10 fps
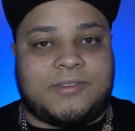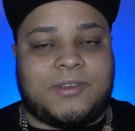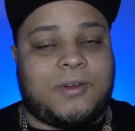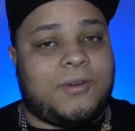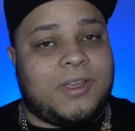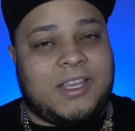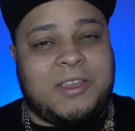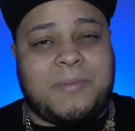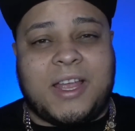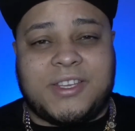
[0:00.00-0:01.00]
So
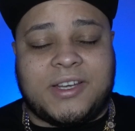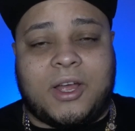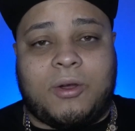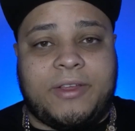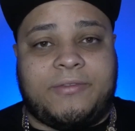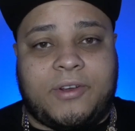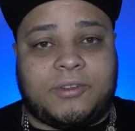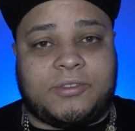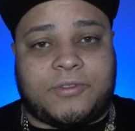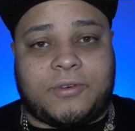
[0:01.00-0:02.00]
imagine how I
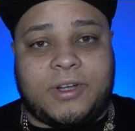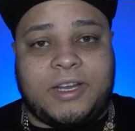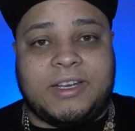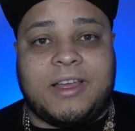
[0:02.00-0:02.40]
felt for